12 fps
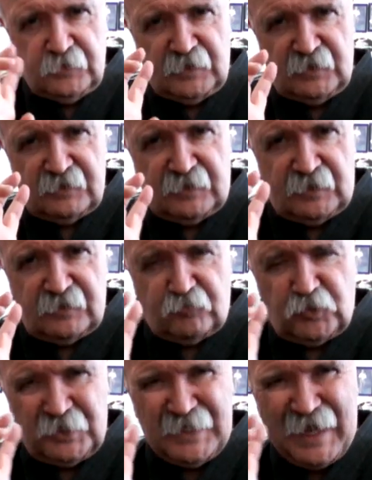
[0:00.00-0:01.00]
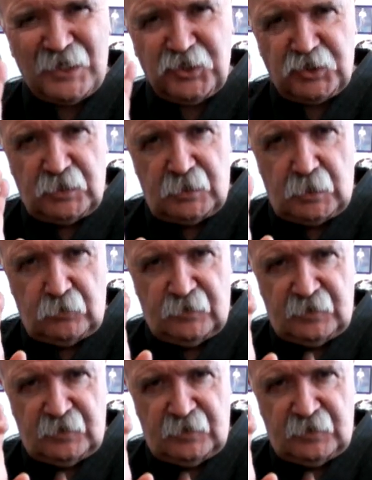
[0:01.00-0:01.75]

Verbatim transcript: There's, there's protection there.